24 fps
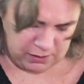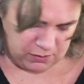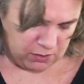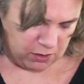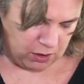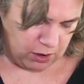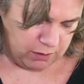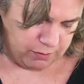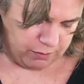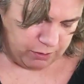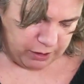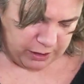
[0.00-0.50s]
this
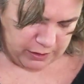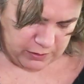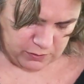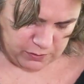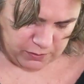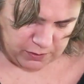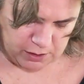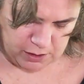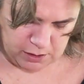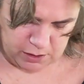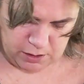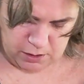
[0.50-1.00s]
off
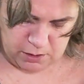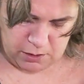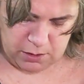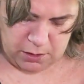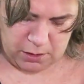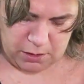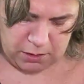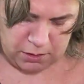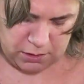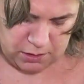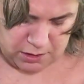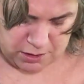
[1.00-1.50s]
gracefully,
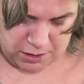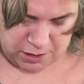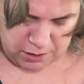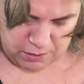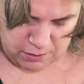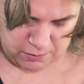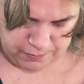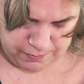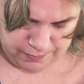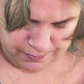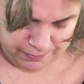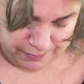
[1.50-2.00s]

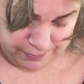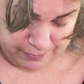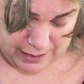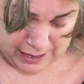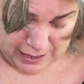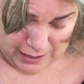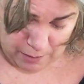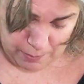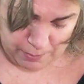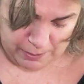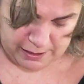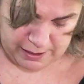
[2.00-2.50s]
so
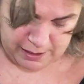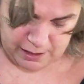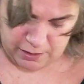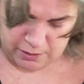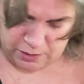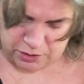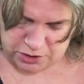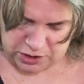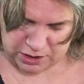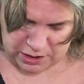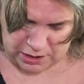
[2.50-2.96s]
that'll be another